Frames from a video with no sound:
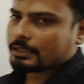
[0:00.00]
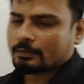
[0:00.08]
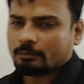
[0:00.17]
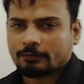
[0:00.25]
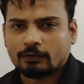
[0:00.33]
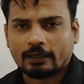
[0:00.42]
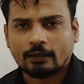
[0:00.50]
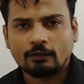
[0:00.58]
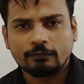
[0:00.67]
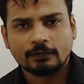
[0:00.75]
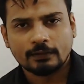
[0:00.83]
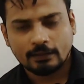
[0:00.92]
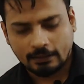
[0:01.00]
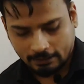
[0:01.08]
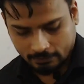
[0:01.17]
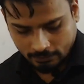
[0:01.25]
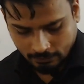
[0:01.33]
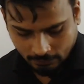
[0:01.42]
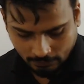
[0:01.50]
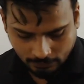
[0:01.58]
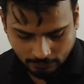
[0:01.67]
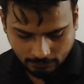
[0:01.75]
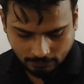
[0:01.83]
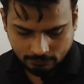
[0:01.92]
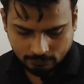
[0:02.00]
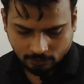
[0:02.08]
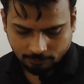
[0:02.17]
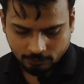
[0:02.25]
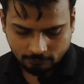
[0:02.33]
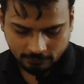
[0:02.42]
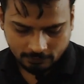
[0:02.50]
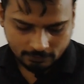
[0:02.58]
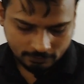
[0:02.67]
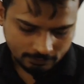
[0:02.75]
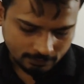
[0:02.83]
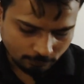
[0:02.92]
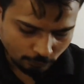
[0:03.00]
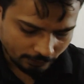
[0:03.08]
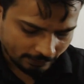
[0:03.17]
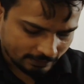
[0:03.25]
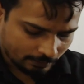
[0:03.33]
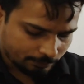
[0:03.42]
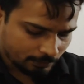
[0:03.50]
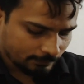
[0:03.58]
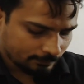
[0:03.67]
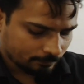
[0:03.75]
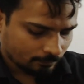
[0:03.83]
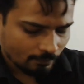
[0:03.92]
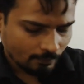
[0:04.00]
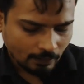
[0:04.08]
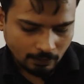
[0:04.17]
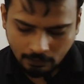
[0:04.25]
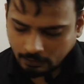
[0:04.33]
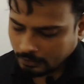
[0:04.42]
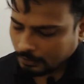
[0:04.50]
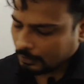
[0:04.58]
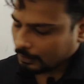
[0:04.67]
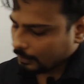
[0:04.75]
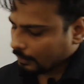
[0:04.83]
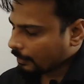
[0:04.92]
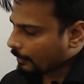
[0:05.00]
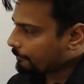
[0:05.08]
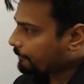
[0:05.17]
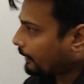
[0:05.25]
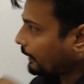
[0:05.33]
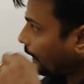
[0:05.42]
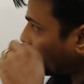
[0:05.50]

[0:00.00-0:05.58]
before I go further and drop you with some more example. If I